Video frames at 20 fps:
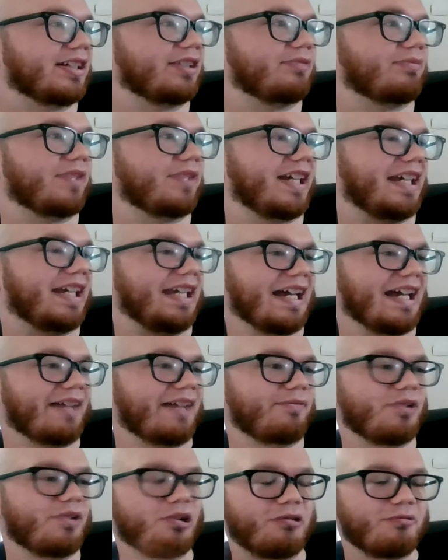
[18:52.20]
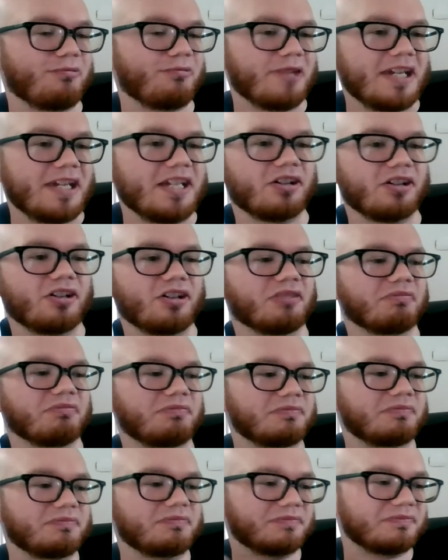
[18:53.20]
they have no real
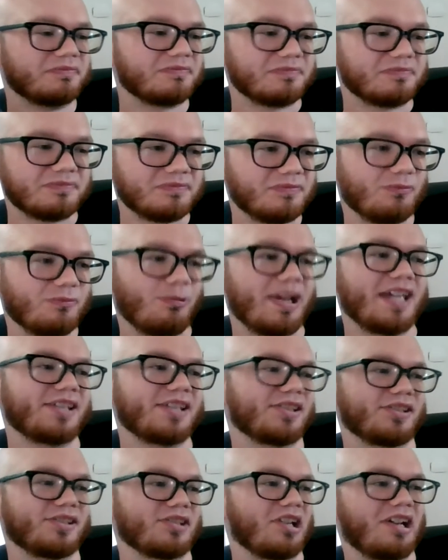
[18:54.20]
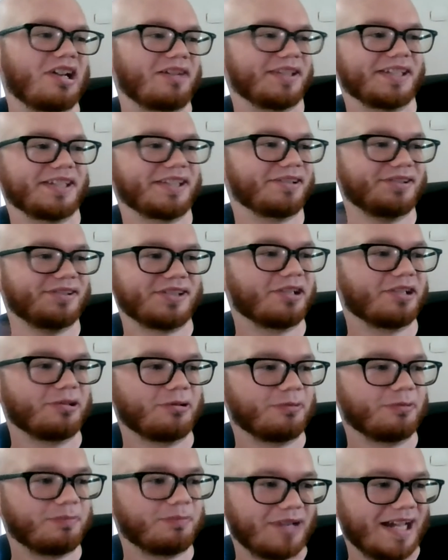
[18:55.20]
ways to solve it there's
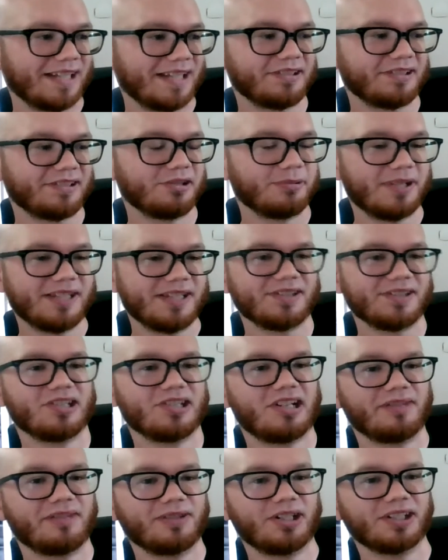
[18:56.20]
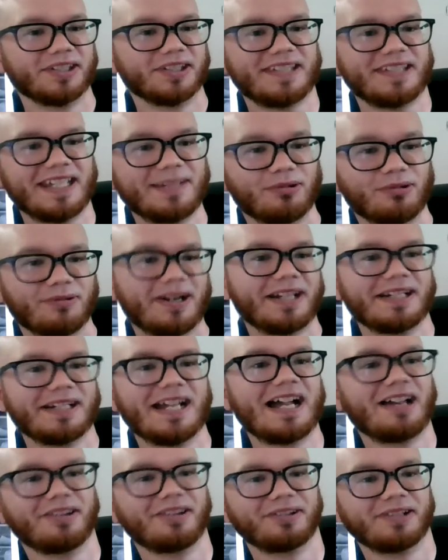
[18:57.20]
no practical ways to solve it on the table right
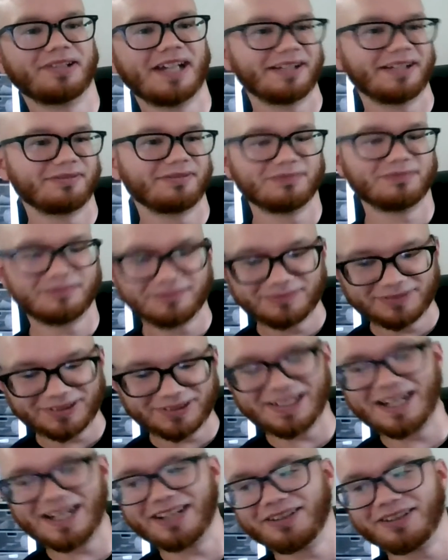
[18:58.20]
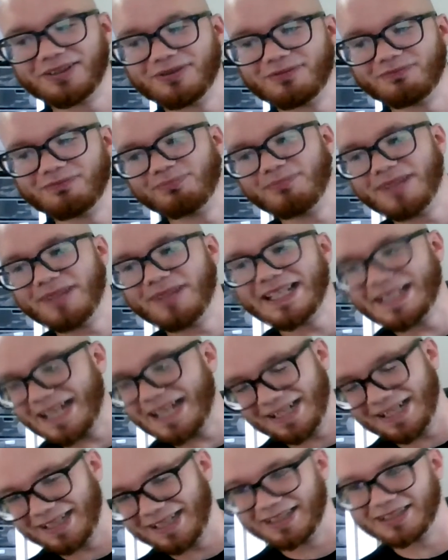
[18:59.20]
now they're not they're not
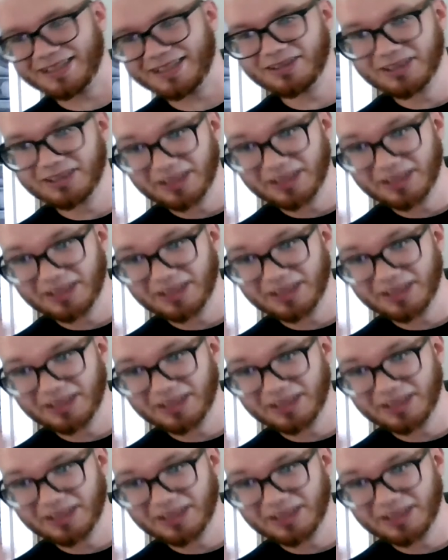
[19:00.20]
mitigating it